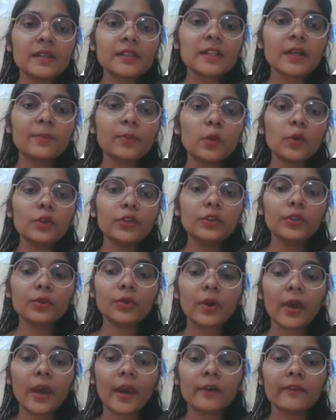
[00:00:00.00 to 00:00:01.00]
Suppose
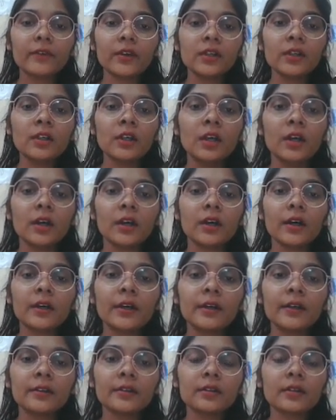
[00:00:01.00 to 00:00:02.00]
you have a
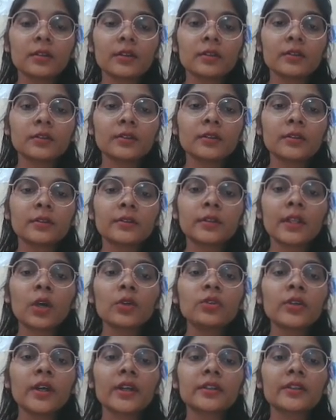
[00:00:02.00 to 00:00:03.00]
now the